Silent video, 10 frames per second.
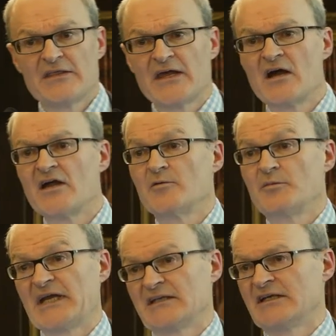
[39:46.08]
They either
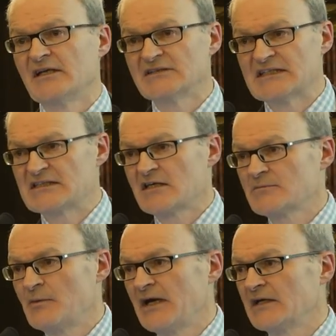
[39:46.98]
picked the guilty
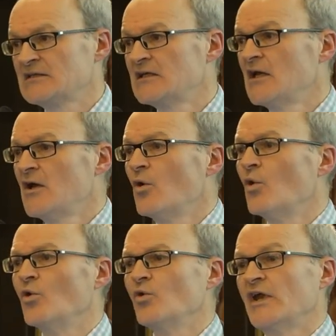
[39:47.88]
suspect
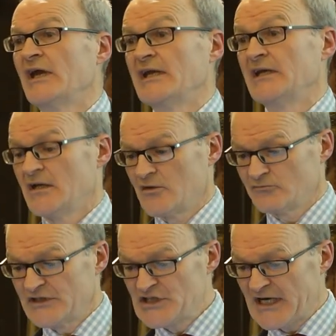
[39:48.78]
or they
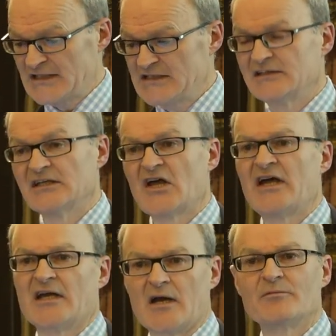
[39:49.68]
rejected the
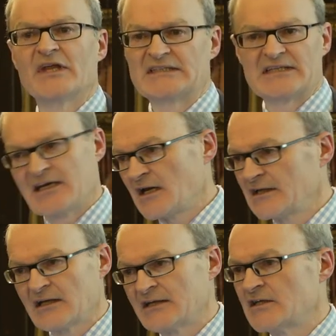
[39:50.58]
lineup. They said,
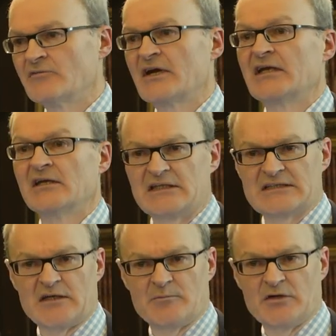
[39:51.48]
I don't recognize
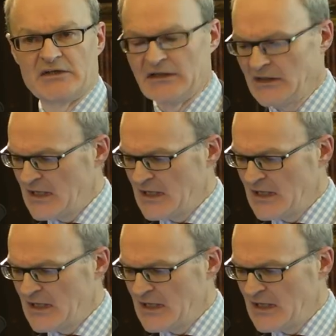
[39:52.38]
anybody.